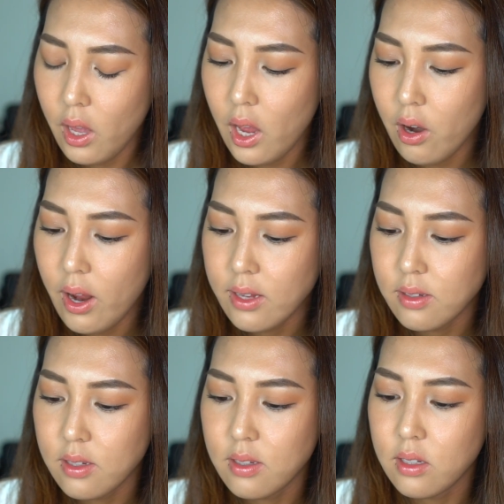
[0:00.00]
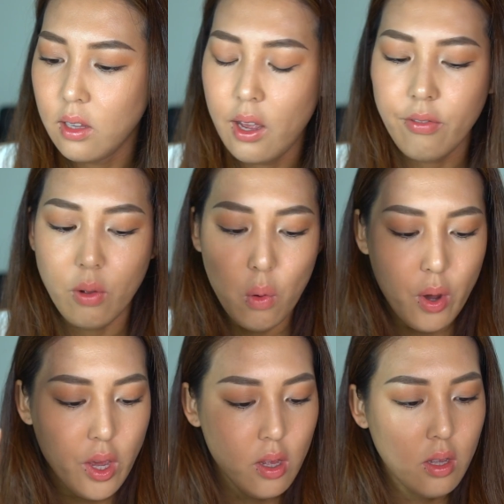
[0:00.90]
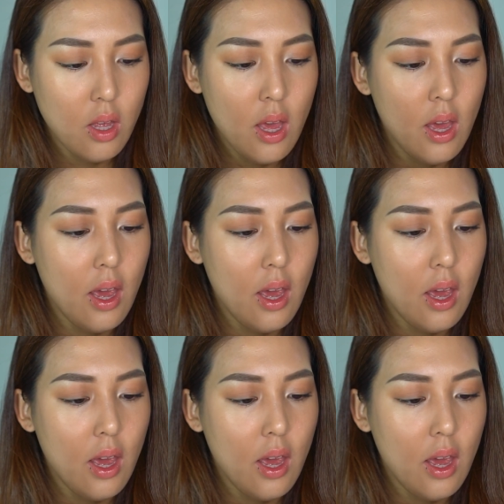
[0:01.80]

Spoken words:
Hair Essence Delightful Oil,